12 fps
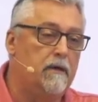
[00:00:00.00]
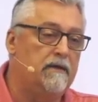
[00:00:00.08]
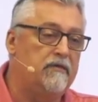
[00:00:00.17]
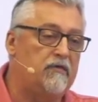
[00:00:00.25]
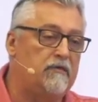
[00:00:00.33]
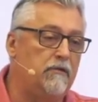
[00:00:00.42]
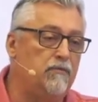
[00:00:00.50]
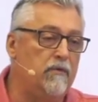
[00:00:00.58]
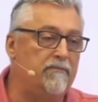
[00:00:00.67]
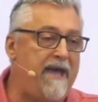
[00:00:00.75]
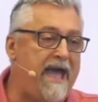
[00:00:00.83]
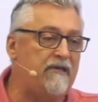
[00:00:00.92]
The student
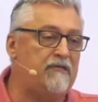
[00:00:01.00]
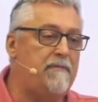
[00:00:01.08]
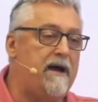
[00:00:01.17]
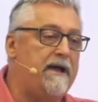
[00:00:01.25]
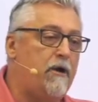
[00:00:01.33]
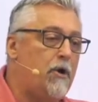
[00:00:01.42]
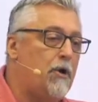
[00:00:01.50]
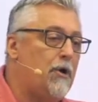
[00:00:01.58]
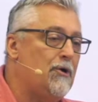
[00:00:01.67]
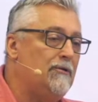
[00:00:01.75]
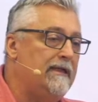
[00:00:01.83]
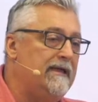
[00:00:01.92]
would pass by
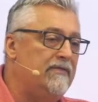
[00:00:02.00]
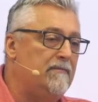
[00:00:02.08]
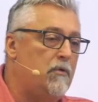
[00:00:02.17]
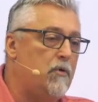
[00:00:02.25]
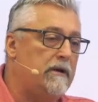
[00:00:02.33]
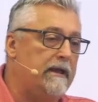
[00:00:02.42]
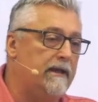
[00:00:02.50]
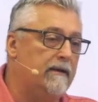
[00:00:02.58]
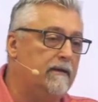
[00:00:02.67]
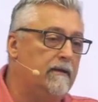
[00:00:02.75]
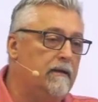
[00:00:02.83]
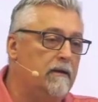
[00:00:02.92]
early in the morning
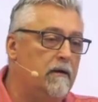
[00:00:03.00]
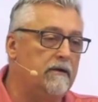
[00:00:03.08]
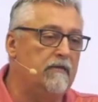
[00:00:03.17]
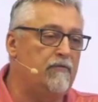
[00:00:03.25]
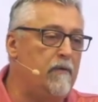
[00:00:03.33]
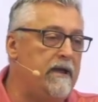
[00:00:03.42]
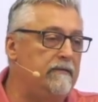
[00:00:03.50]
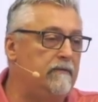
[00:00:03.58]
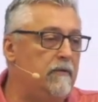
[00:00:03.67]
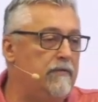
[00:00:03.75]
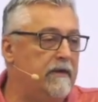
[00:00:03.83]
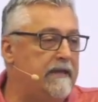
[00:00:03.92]
on his way
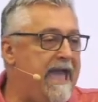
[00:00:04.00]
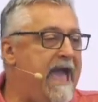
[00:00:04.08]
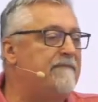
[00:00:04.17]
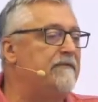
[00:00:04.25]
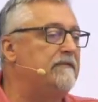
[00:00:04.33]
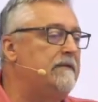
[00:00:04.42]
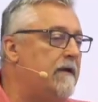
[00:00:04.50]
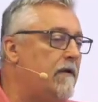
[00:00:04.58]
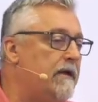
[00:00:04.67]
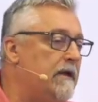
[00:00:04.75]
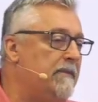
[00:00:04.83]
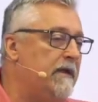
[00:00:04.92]
to the
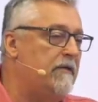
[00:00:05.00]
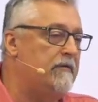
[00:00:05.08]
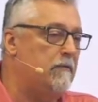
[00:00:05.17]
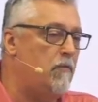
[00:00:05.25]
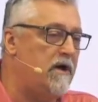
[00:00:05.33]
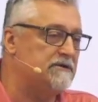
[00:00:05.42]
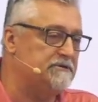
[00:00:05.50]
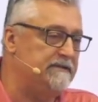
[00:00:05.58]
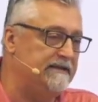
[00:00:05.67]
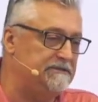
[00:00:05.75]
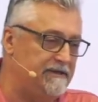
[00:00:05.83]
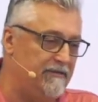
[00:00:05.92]
cafeteria because he washed
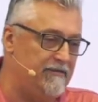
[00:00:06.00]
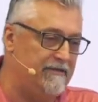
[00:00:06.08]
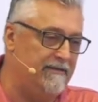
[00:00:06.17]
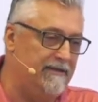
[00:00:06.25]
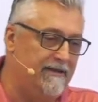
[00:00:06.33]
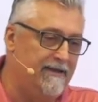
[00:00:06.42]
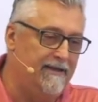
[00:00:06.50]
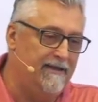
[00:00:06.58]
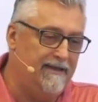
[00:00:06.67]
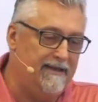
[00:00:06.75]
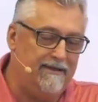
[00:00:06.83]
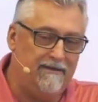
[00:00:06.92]
dishes and
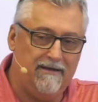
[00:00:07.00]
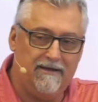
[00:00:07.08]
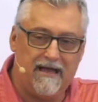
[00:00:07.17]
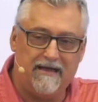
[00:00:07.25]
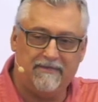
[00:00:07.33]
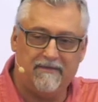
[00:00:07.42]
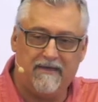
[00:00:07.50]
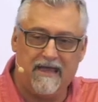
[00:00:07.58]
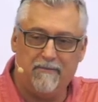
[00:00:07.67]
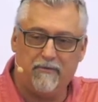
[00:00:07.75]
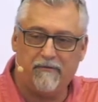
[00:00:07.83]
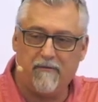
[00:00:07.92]
he got the
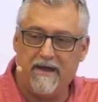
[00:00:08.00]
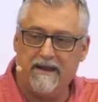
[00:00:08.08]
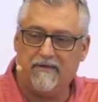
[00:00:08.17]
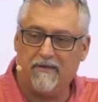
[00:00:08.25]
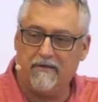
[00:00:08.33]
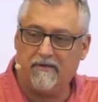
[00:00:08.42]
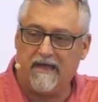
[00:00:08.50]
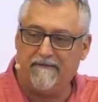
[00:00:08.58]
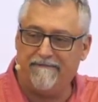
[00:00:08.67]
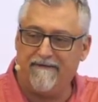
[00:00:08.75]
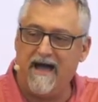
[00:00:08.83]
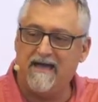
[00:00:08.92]
tables ready. So it was like
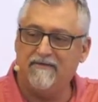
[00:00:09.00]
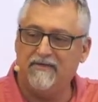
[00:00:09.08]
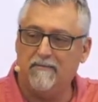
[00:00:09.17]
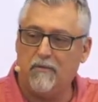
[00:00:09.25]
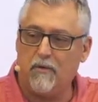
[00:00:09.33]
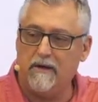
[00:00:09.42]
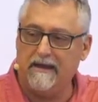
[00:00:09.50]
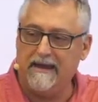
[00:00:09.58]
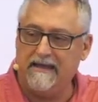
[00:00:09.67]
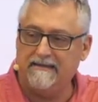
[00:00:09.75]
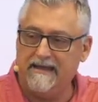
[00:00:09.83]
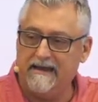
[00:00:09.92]
five in the morning.
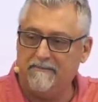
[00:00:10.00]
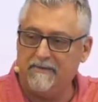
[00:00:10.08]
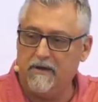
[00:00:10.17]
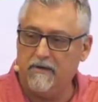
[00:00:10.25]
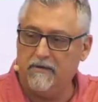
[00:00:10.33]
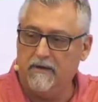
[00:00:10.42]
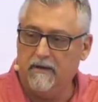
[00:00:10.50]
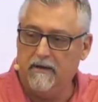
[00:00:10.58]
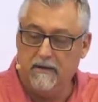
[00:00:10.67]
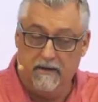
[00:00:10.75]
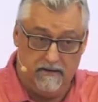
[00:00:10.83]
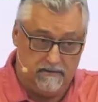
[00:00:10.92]
He had to get up and go to,
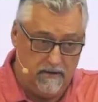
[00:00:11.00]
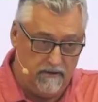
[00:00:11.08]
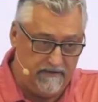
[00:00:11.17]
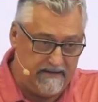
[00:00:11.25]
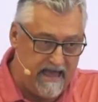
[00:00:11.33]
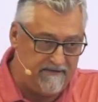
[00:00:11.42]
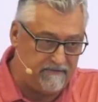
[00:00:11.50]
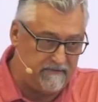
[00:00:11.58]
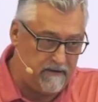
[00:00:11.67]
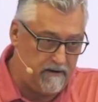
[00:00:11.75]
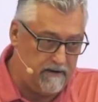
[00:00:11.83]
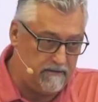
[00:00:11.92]
go to the
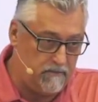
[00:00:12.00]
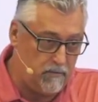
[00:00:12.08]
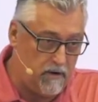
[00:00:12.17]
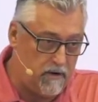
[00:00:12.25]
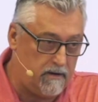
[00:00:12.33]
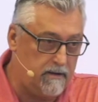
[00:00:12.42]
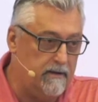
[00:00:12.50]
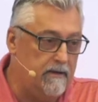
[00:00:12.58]
cafeteria to work.